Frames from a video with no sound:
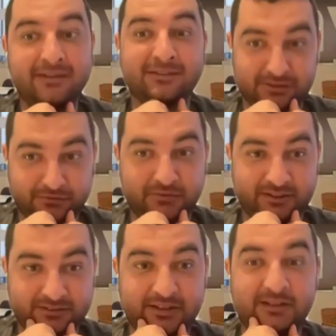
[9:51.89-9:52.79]

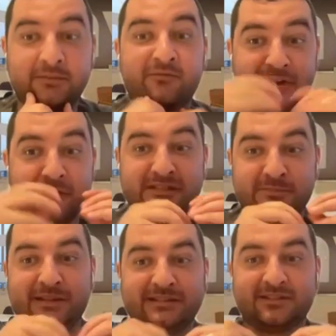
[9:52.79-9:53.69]
different in various
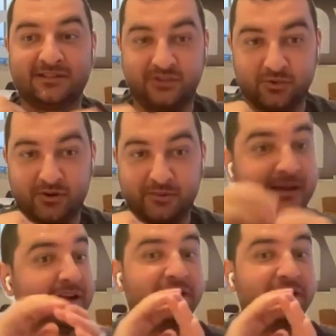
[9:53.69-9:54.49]
places in Europe.